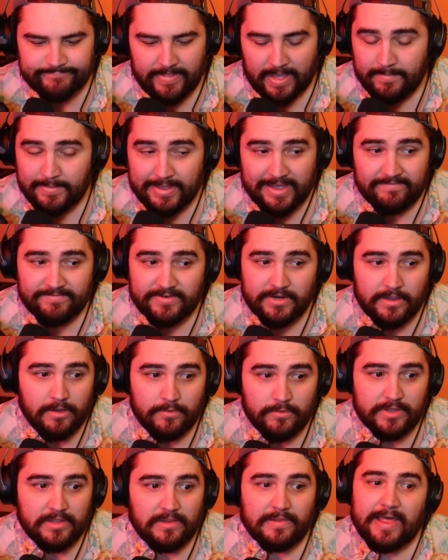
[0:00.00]
I'm going to have to
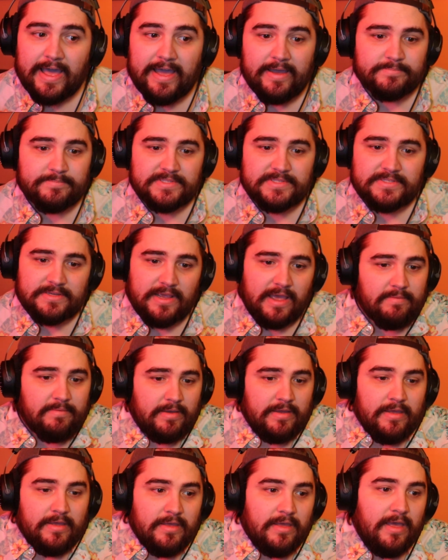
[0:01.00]
go with Collapse.
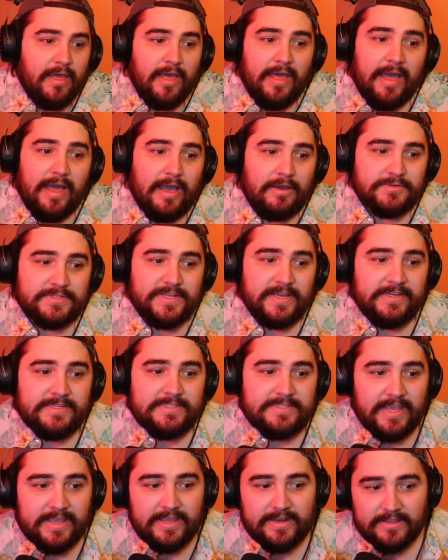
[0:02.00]
I was going to
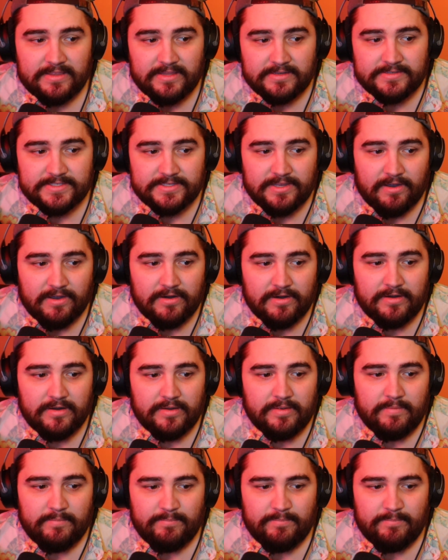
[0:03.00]
say it at the start,